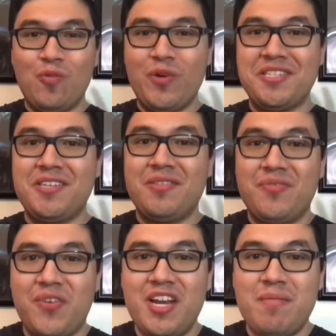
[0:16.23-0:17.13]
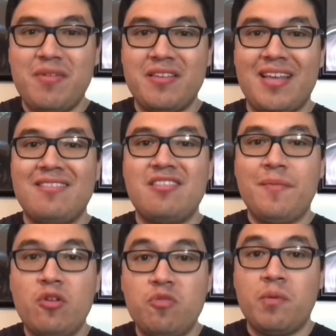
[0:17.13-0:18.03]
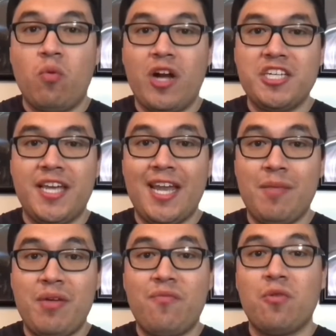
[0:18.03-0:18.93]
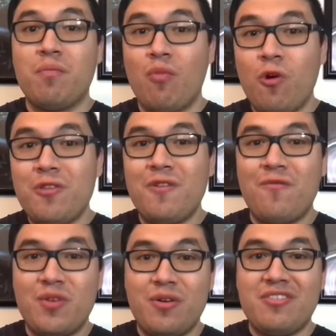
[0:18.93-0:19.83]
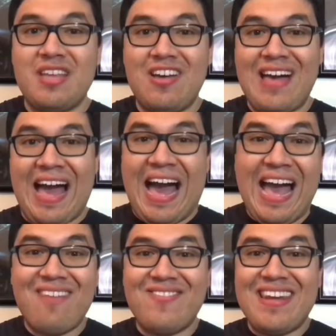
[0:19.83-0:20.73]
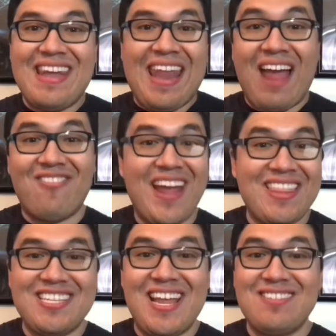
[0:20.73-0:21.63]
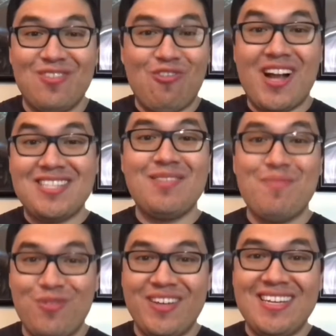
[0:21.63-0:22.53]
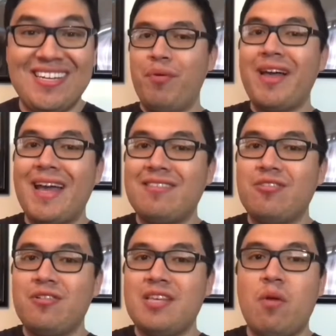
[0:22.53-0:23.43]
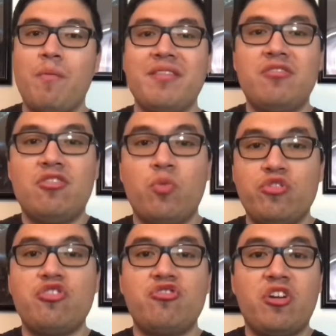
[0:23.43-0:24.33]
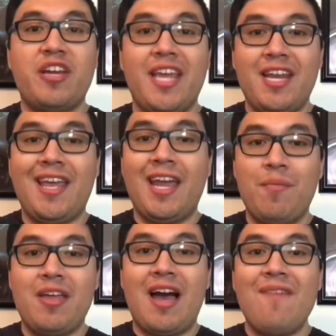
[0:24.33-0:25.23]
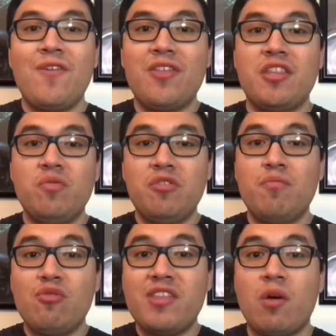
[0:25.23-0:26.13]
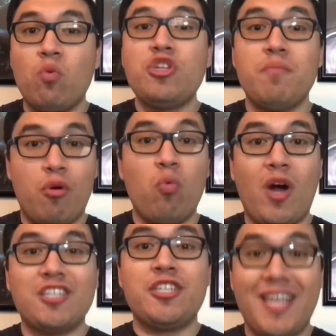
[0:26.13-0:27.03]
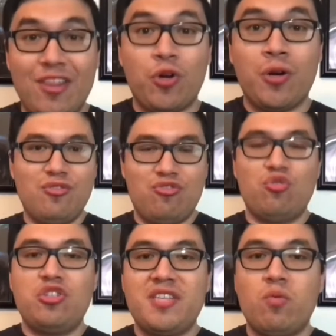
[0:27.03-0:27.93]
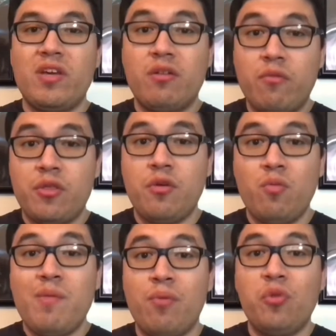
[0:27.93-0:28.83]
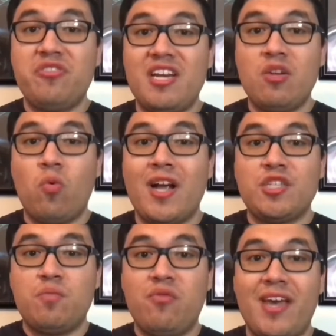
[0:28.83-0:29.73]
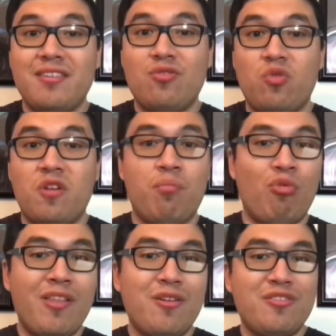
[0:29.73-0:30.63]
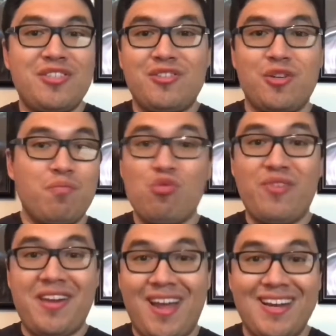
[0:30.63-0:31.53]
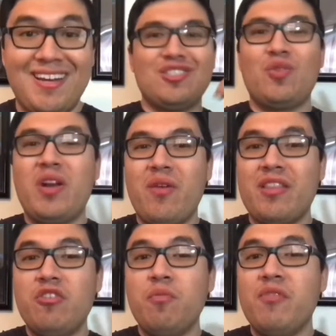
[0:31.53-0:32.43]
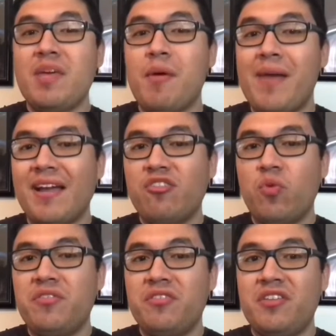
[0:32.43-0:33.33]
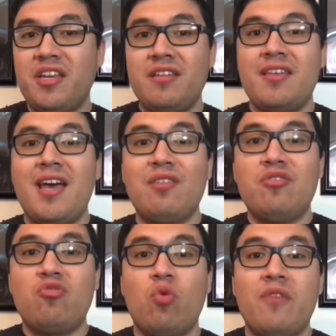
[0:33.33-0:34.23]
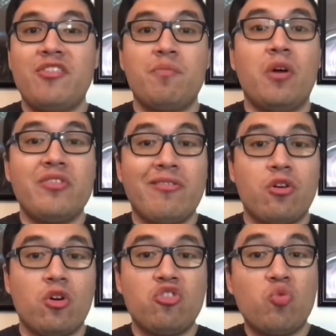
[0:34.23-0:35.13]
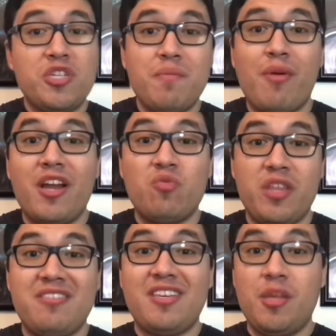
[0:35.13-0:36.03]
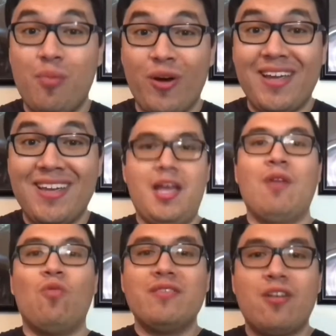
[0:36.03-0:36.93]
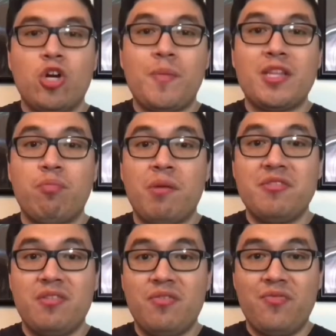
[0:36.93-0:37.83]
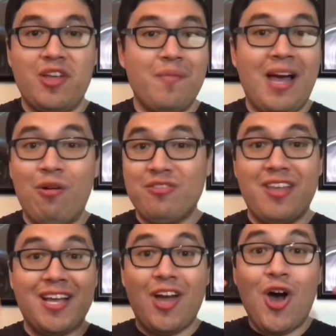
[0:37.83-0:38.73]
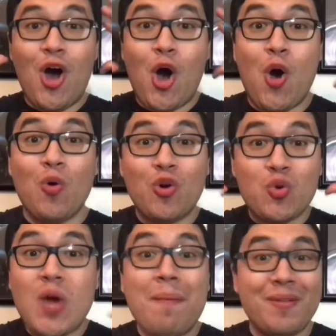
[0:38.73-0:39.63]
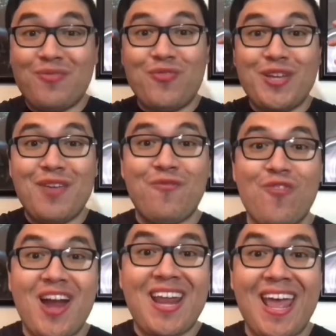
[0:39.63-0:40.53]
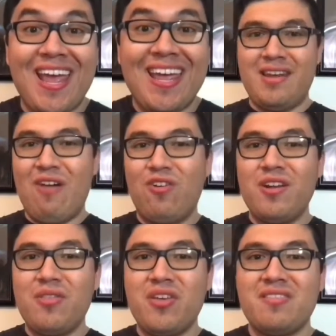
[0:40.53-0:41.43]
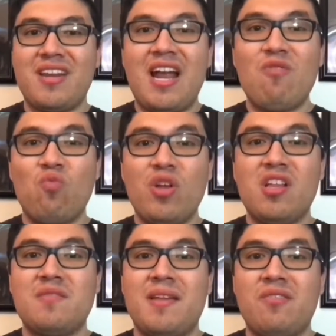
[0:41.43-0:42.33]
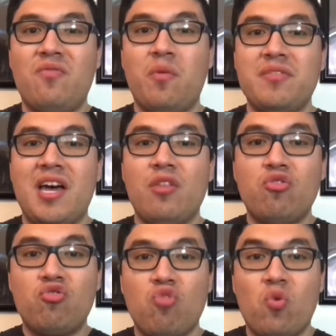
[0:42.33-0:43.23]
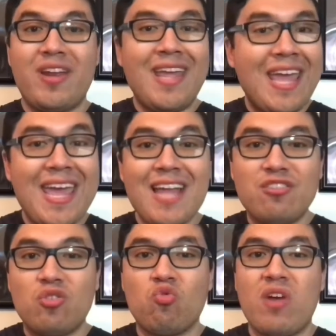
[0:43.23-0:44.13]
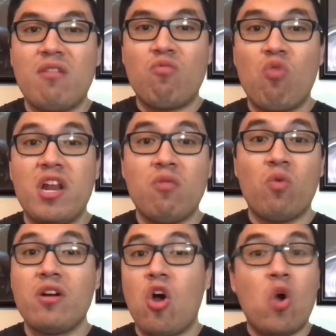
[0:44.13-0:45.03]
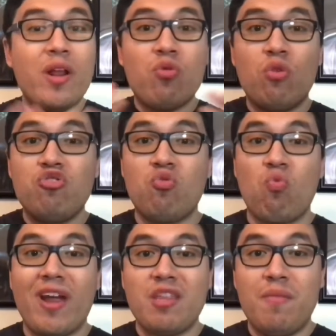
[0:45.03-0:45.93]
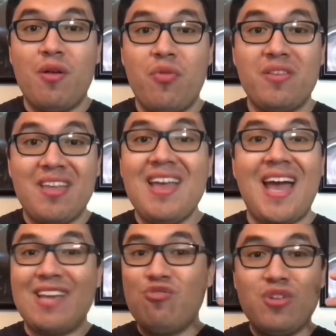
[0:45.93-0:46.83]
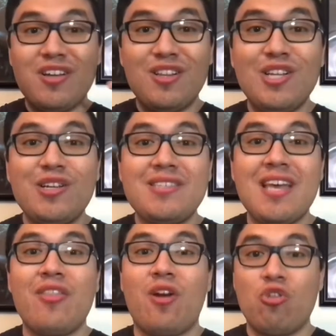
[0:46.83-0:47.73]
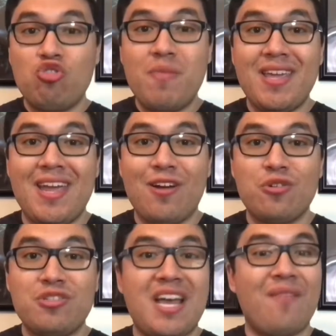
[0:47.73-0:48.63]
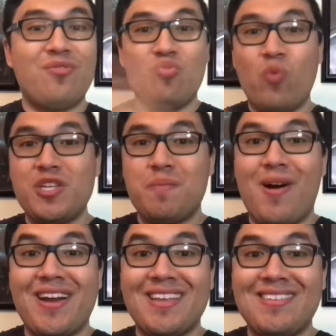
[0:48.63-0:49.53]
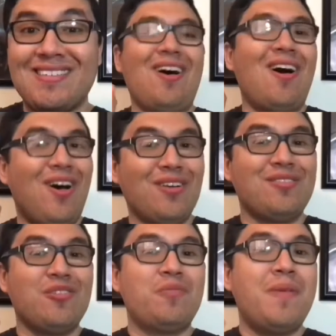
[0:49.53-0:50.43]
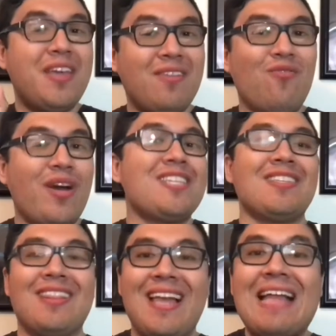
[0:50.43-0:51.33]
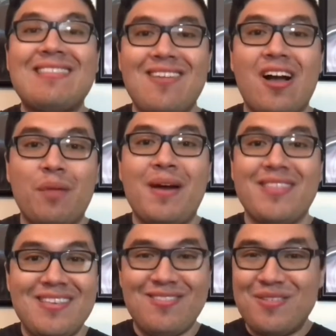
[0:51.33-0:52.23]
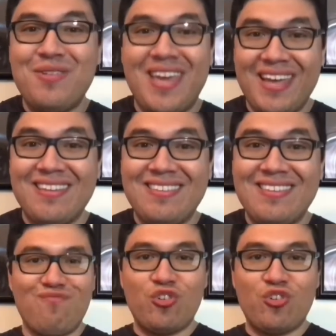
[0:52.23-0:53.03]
Which is funny because as someone who's been watching anime for more than a few years now, I've never had the chance to watch this movie. But as it turns out, when my sister was just starting to get into anime, I felt that this was a movie that we should both watch together. So just like Weathering With You, we both decided to watch this movie as a sort of brother-sister movie night. So anyway, this movie came out back in 2016 and tells the story of a small town girl switching bodies with a city boy. And once I heard about the premise of this film, I was like, oh crap, it's Freaky Friday. Now, one of the things that I really loved about this film is how the story hits the ground running where it already throws you right in the middle of things, as you can clearly tell that our two main characters have switched bodies. Also, speaking of which, let's talk about these two kids.